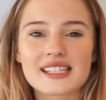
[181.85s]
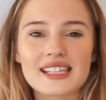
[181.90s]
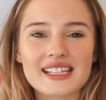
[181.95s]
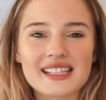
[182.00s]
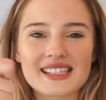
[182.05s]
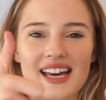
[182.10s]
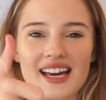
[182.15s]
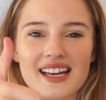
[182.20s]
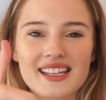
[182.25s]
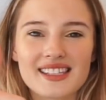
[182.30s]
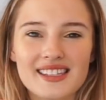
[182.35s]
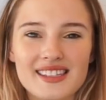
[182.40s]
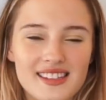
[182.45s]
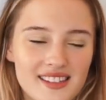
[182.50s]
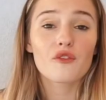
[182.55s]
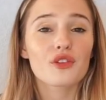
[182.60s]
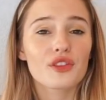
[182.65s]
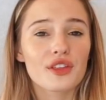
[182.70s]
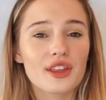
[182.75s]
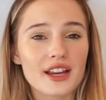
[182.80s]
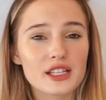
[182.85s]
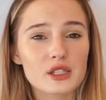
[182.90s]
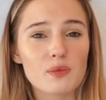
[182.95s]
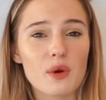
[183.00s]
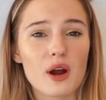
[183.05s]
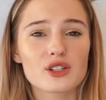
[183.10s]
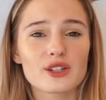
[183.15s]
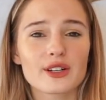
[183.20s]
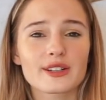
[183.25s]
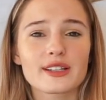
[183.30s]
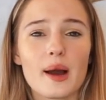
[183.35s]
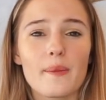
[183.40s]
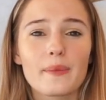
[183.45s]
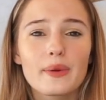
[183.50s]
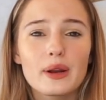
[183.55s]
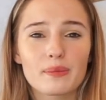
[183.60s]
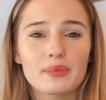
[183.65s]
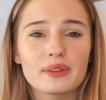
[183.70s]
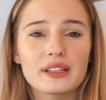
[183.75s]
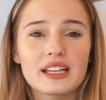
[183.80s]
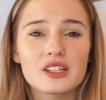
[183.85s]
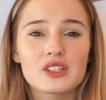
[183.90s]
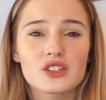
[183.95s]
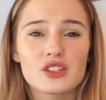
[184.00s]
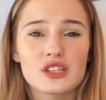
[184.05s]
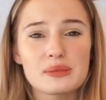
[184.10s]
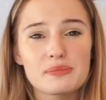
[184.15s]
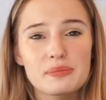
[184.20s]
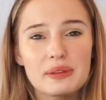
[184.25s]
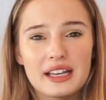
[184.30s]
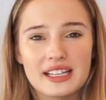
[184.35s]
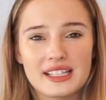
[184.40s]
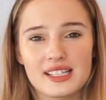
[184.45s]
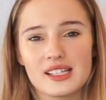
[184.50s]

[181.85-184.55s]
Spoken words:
Success! For the next project, I'm gonna bleach this plain